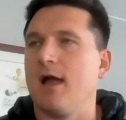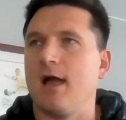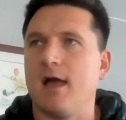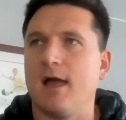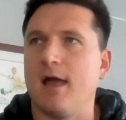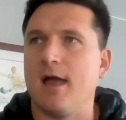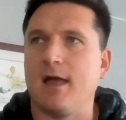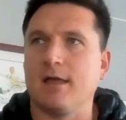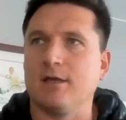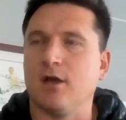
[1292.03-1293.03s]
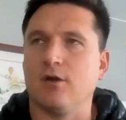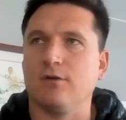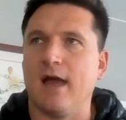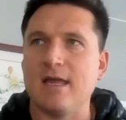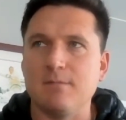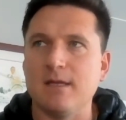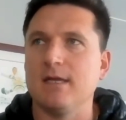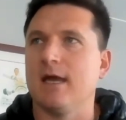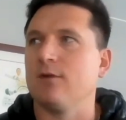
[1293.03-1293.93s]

AB,